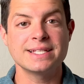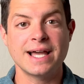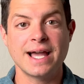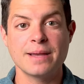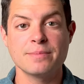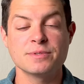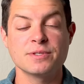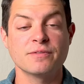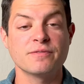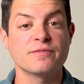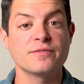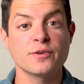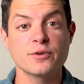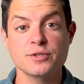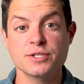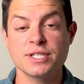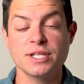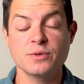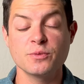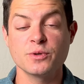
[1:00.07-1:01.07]
times, the
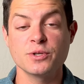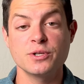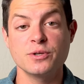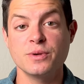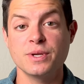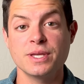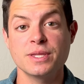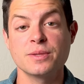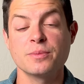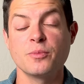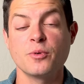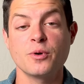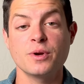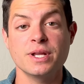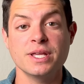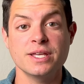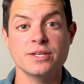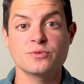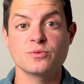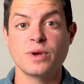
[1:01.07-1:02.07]
first thing we're doing in the
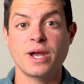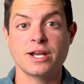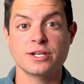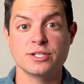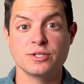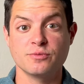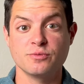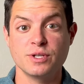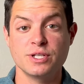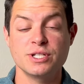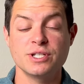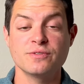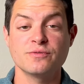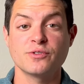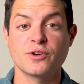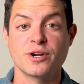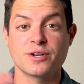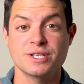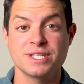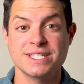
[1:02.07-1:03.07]
morning is we're actually reaching
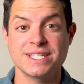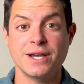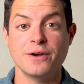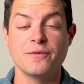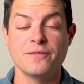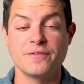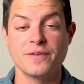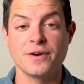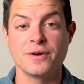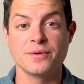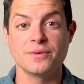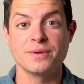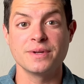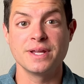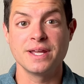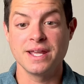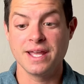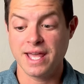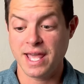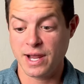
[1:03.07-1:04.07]
for our cell phone
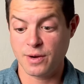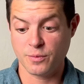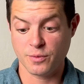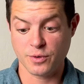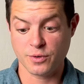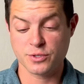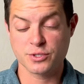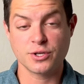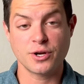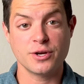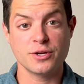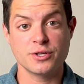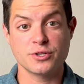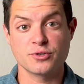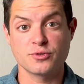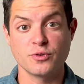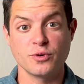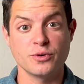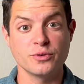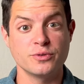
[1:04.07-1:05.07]
and we're starting to
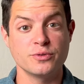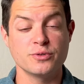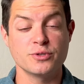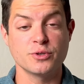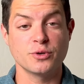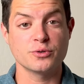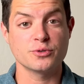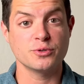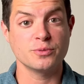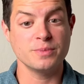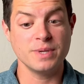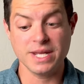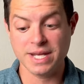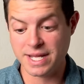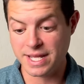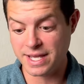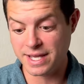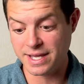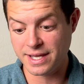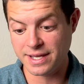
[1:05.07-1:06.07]
scroll through social
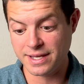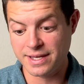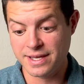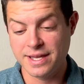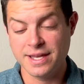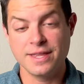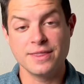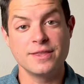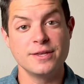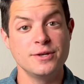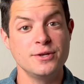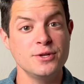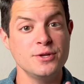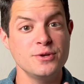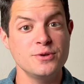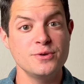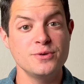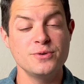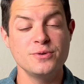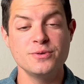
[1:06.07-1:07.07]
media, the
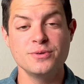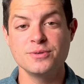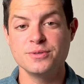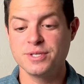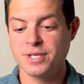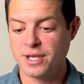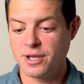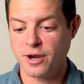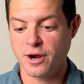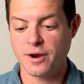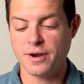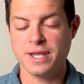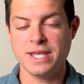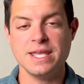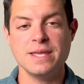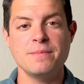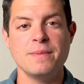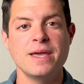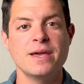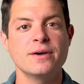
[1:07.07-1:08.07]
news, our
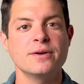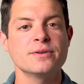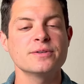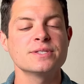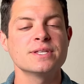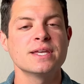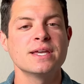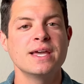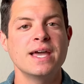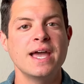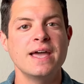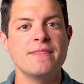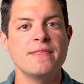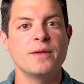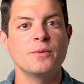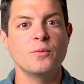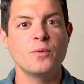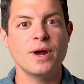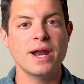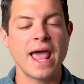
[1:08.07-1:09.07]
emails. And
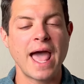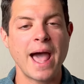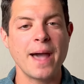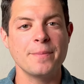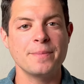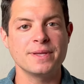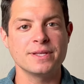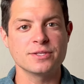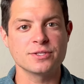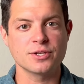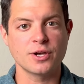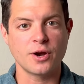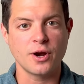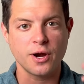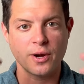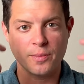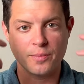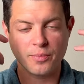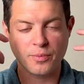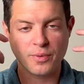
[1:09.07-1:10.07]
then what happens?
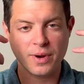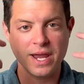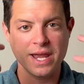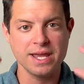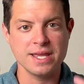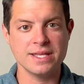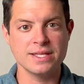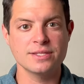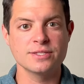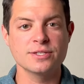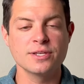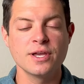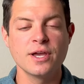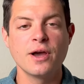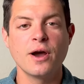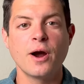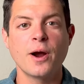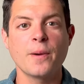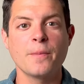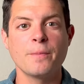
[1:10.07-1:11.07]
Our brains,
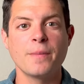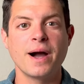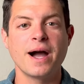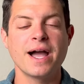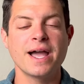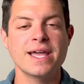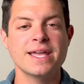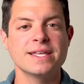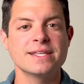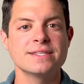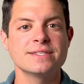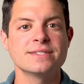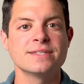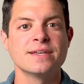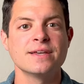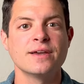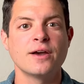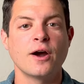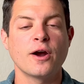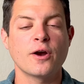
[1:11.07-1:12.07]
our minds,
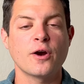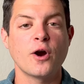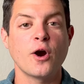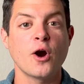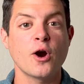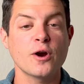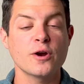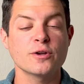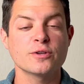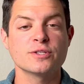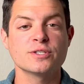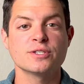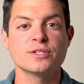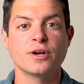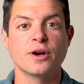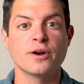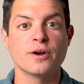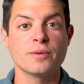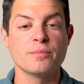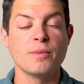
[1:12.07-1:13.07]
our hearts,
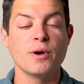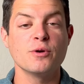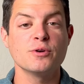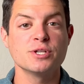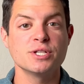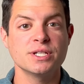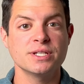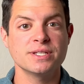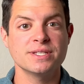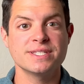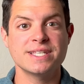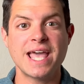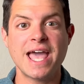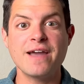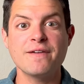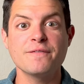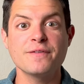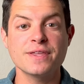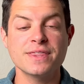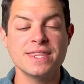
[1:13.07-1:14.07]
our emotions,
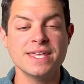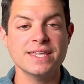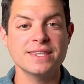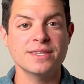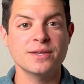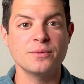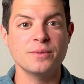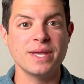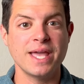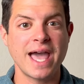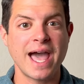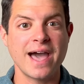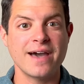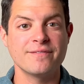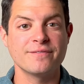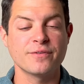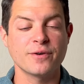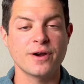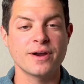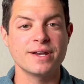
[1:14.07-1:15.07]
everything that we
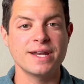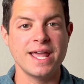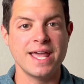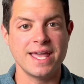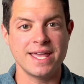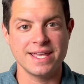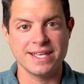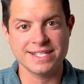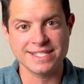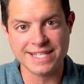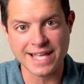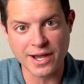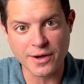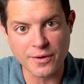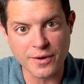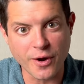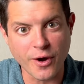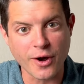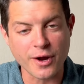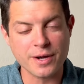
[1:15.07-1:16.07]
have for our day is
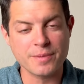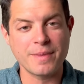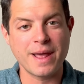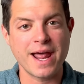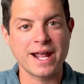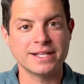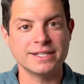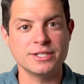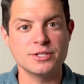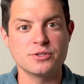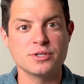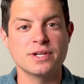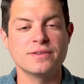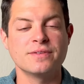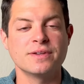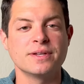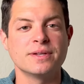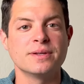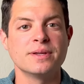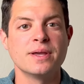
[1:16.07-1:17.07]
now automatically
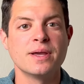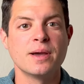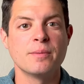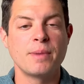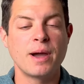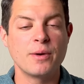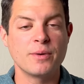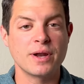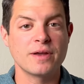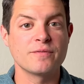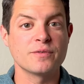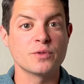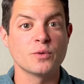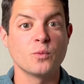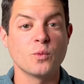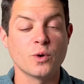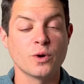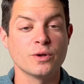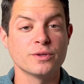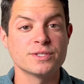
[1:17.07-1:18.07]
driven by whatever the
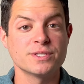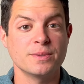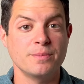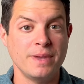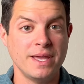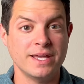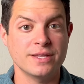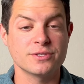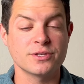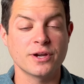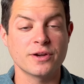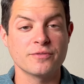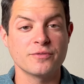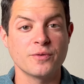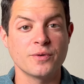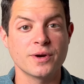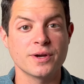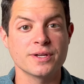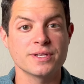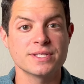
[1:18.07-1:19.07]
world's demands are
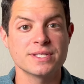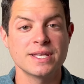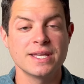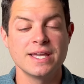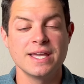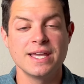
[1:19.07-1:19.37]
for us.